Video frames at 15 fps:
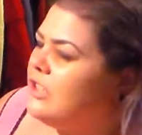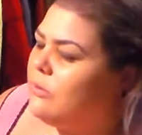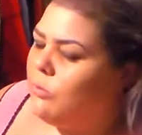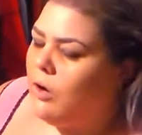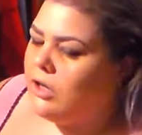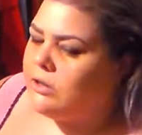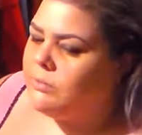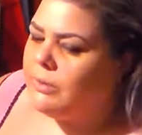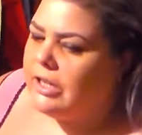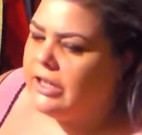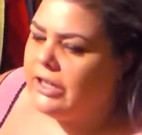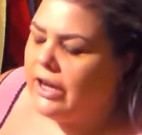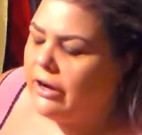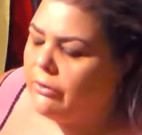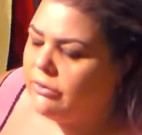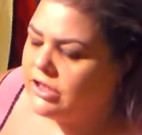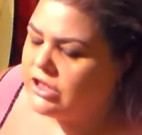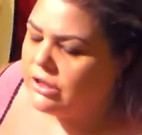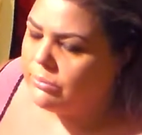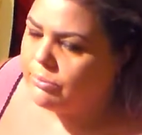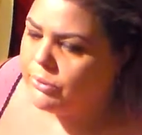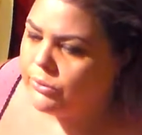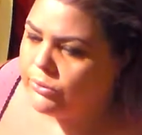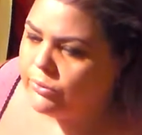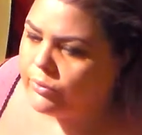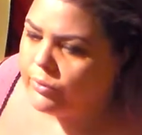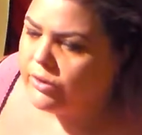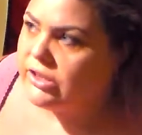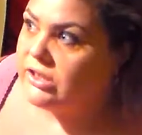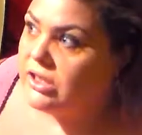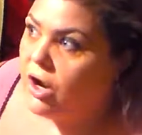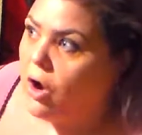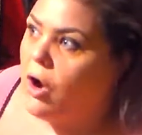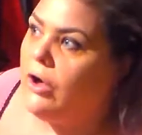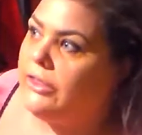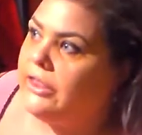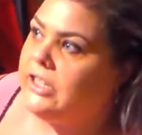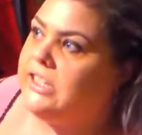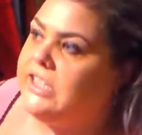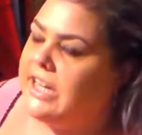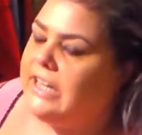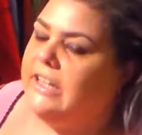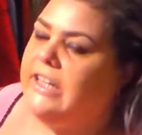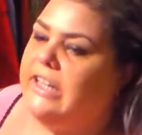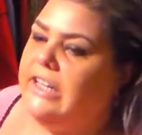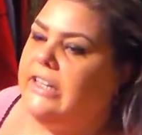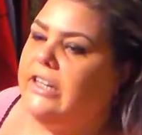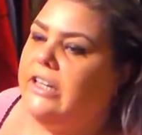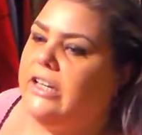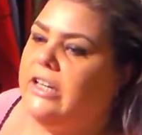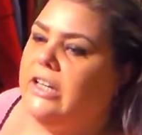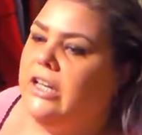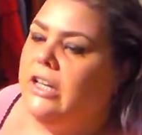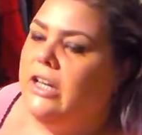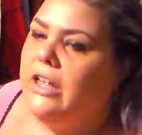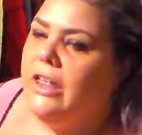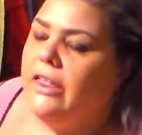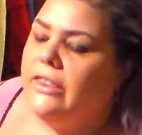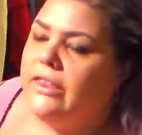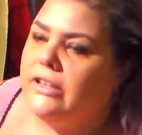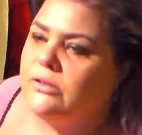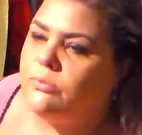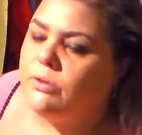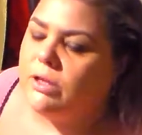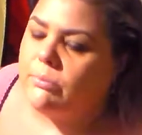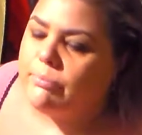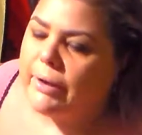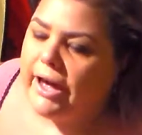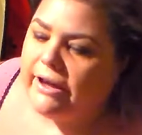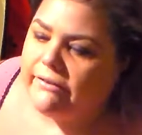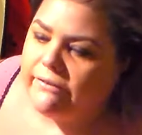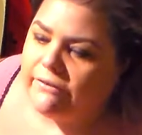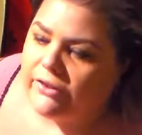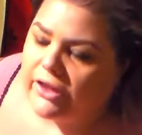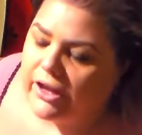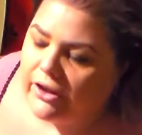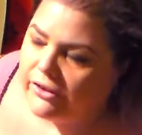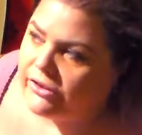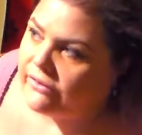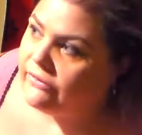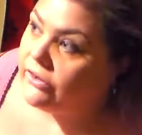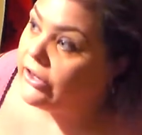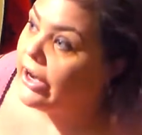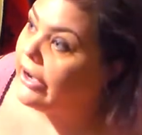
like to wash my hair with shampoo on the daily. Like that's really bad for the health of your